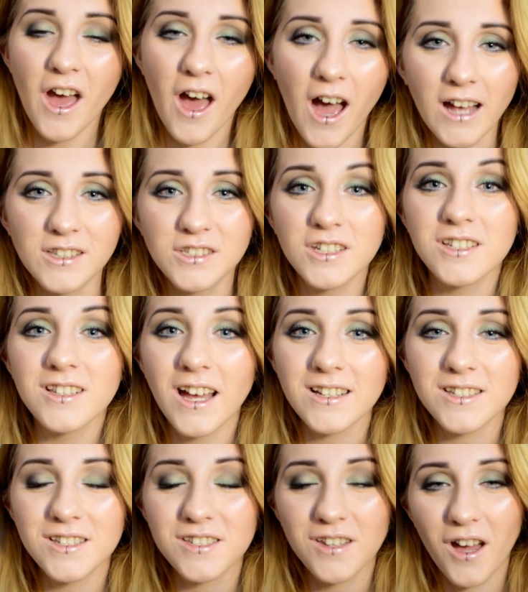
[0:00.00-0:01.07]
I'd just like
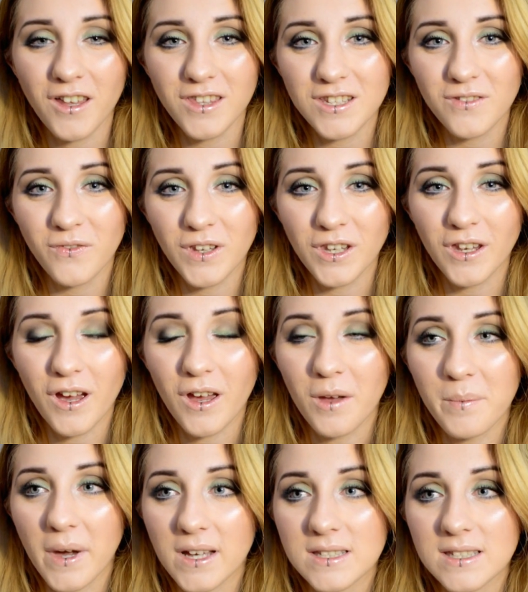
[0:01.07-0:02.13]
to start this video
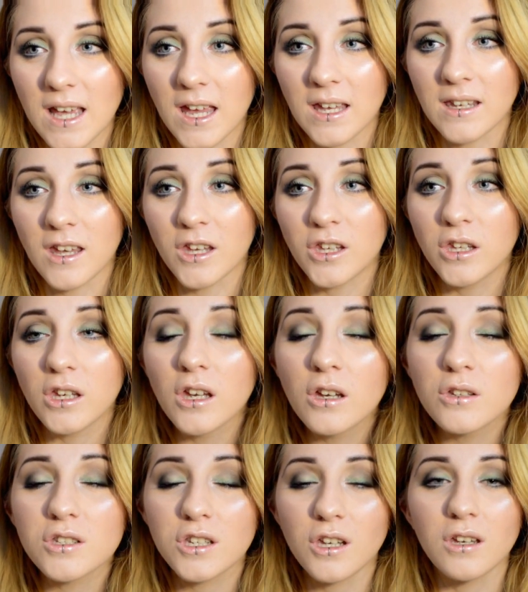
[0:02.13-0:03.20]
by saying a
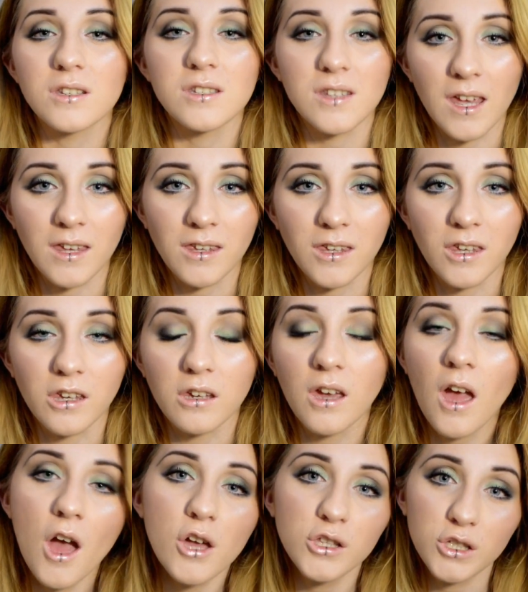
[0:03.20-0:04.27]
huge thank you
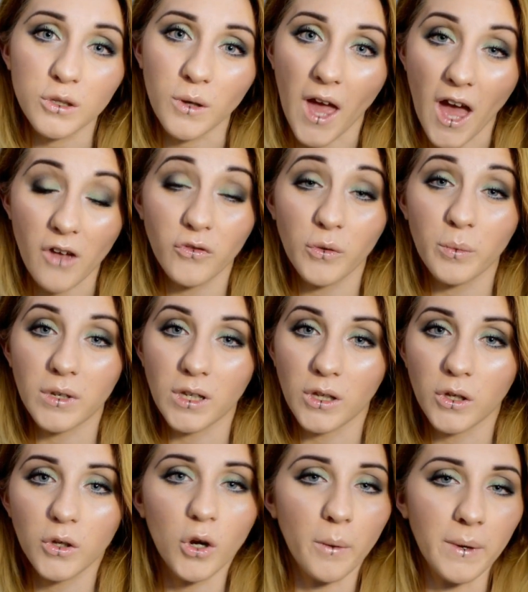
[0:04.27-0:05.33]
to everybody
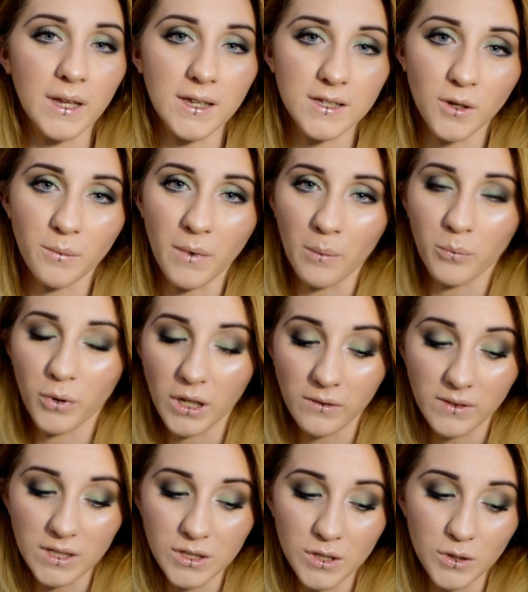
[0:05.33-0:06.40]
who commented on my
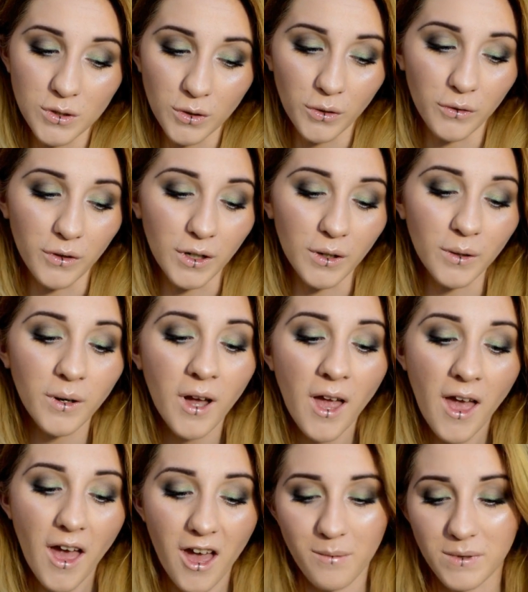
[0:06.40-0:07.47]
previous tutorial.
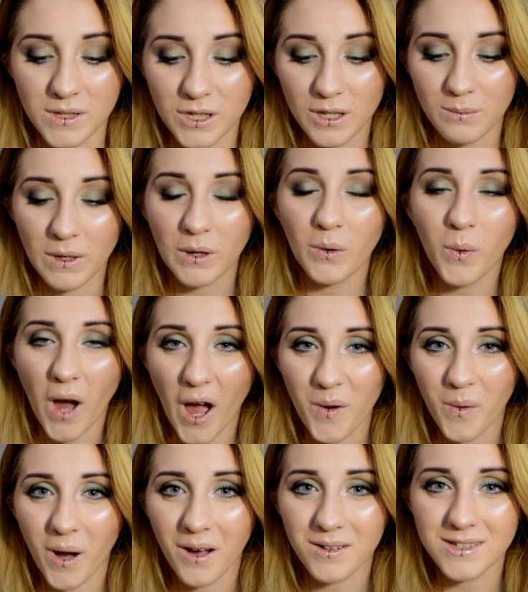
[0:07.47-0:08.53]
It took me quite a
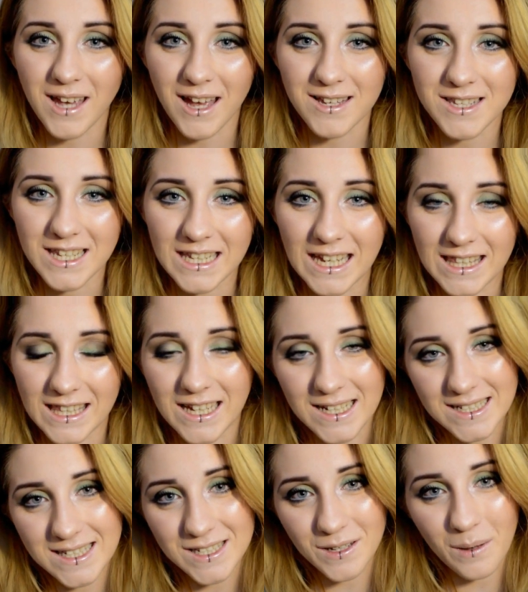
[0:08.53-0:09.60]
while to actually get the
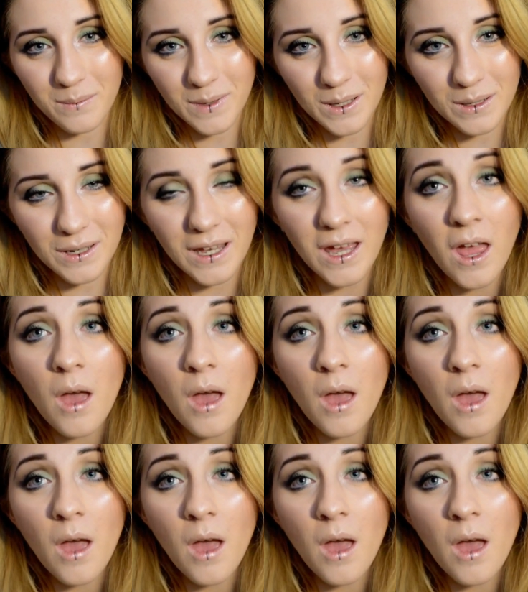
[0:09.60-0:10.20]
guts to upload it,